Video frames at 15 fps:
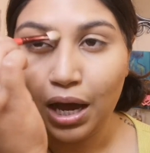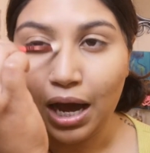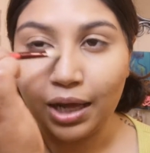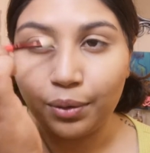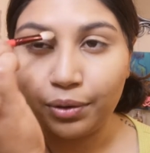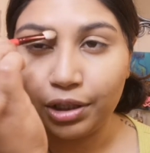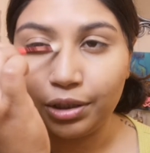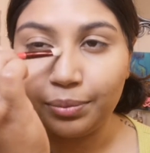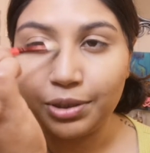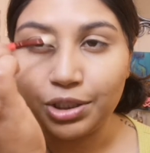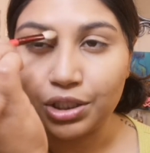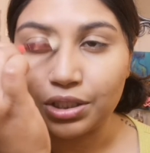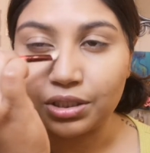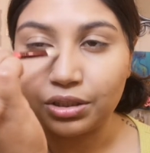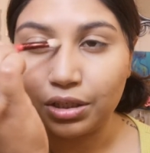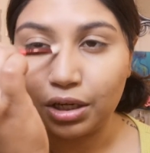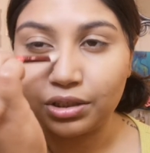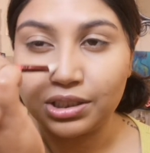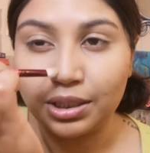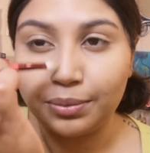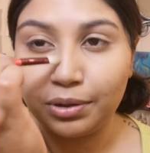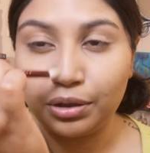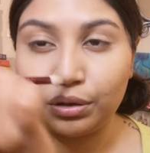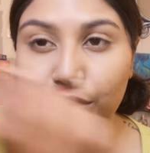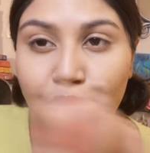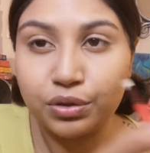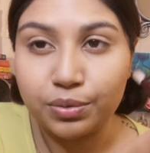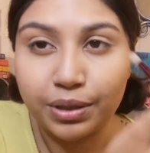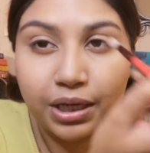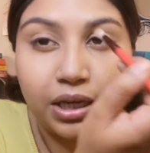want you to be just another doctor telling me to
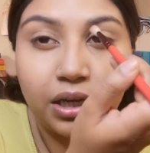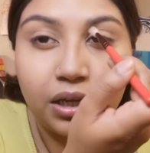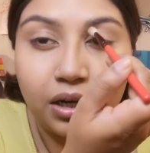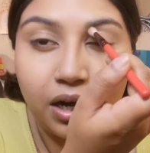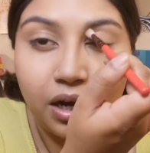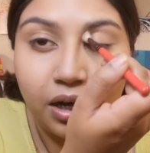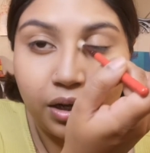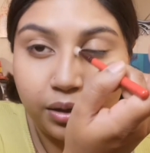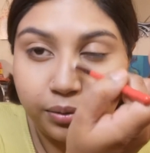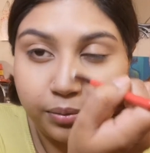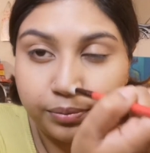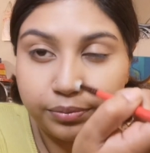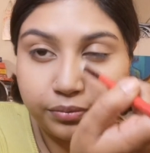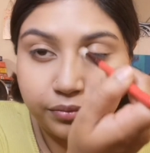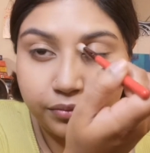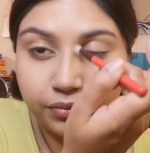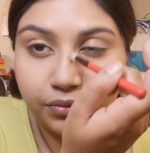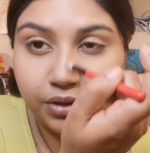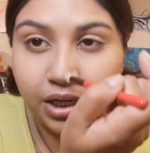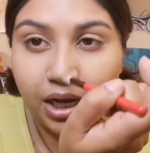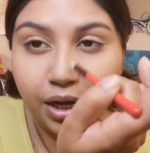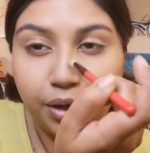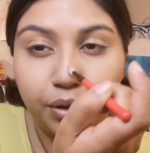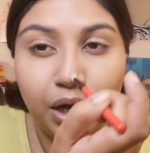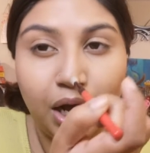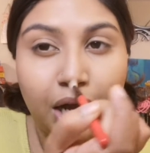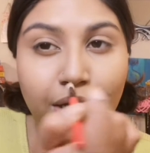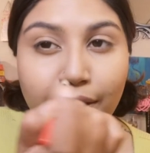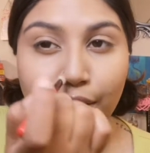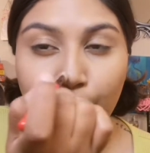lose weight.
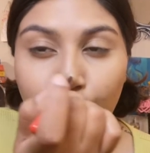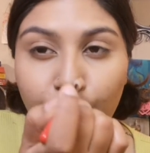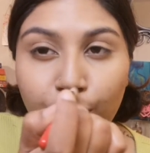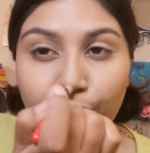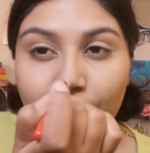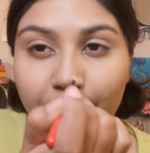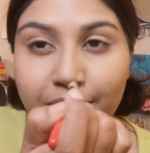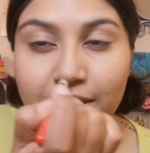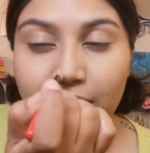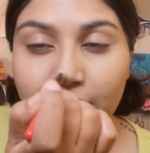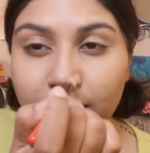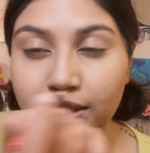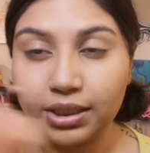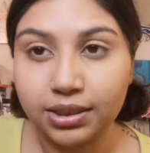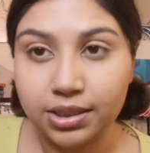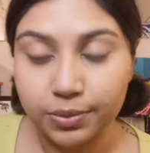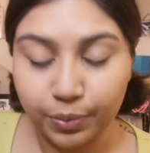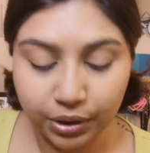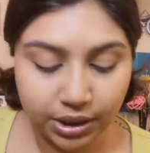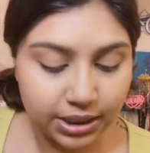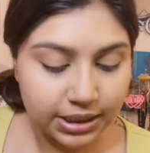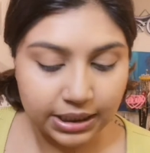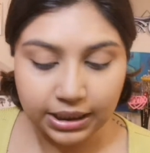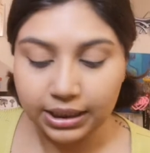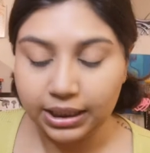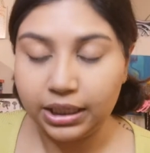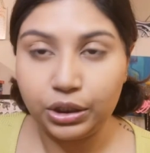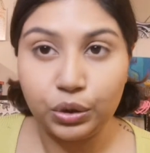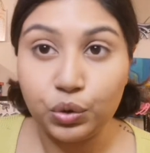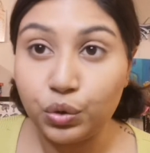I know that I was healthy at this point. And he's like, yeah,
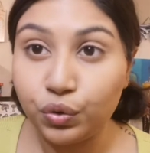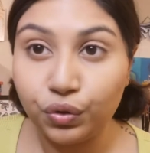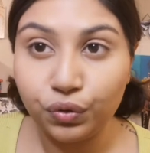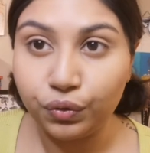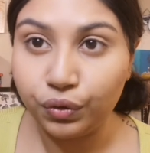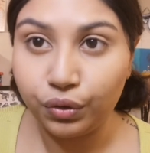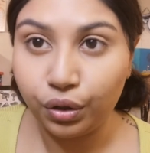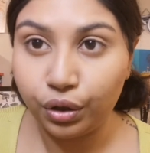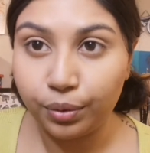you do you. You know